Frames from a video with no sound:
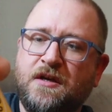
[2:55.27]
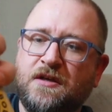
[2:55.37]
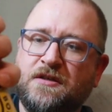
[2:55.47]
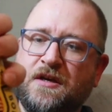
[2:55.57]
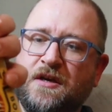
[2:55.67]

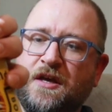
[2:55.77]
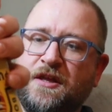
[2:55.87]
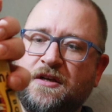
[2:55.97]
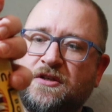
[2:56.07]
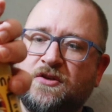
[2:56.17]
because
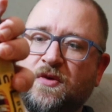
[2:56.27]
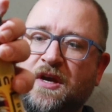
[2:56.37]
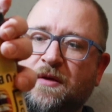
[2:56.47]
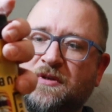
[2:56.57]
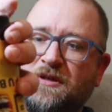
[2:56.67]
nothing
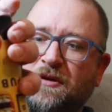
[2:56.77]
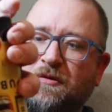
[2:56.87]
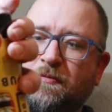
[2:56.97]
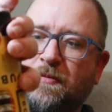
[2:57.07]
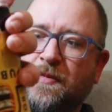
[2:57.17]
screams